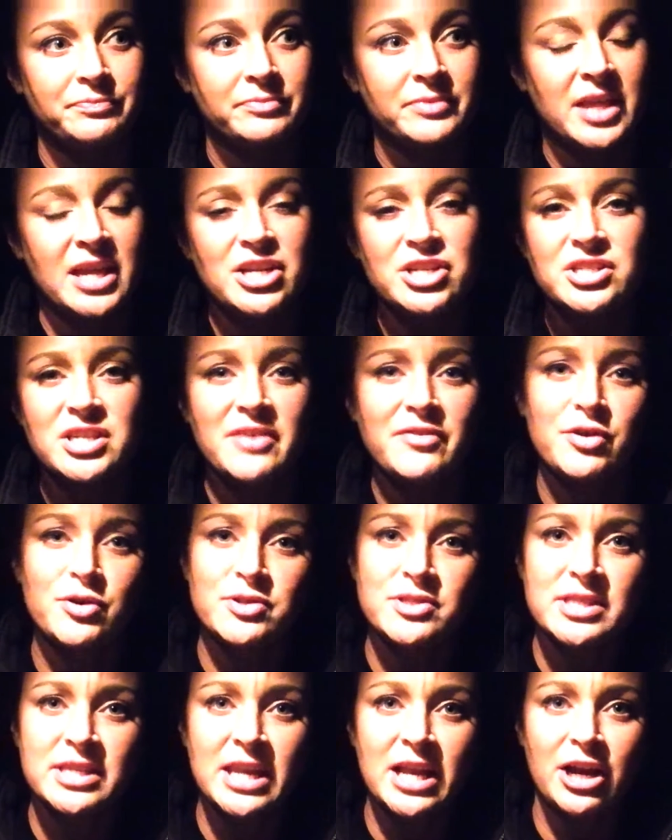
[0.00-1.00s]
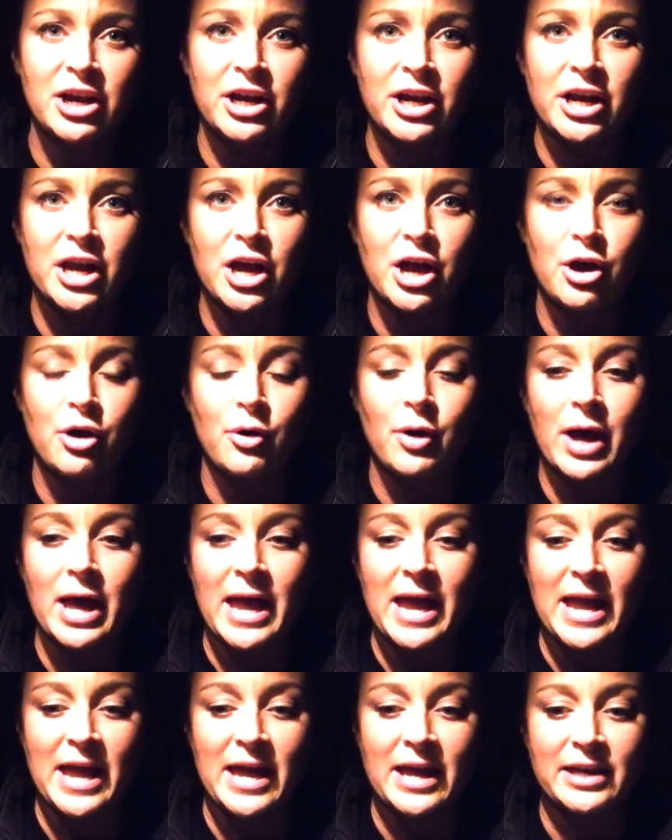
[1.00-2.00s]
they just give you a scenario
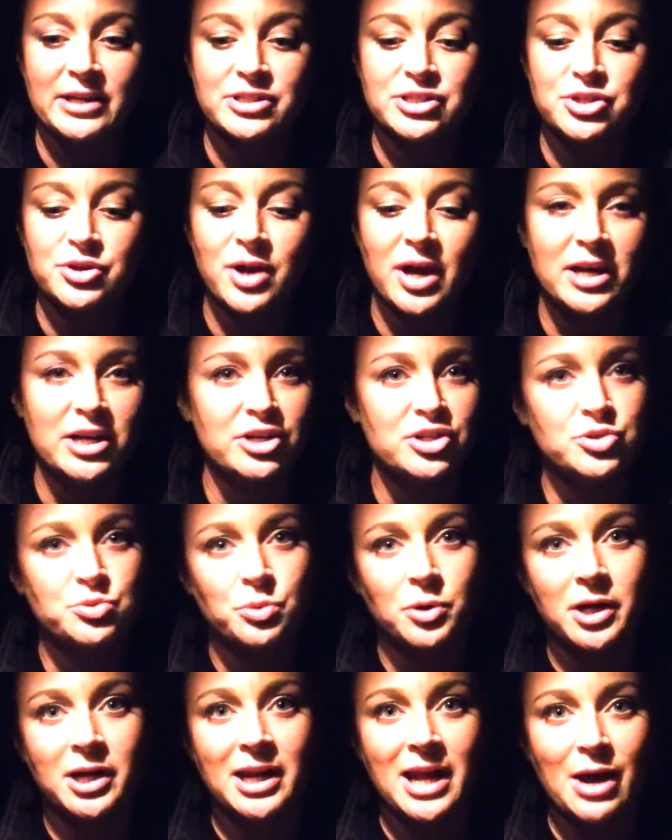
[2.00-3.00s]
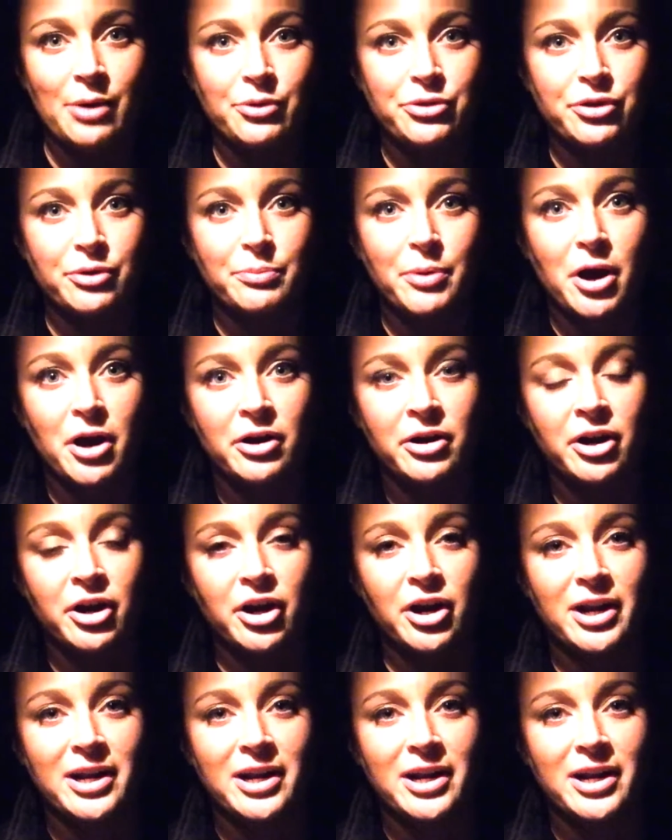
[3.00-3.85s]
and you kind of just work it out with your partner,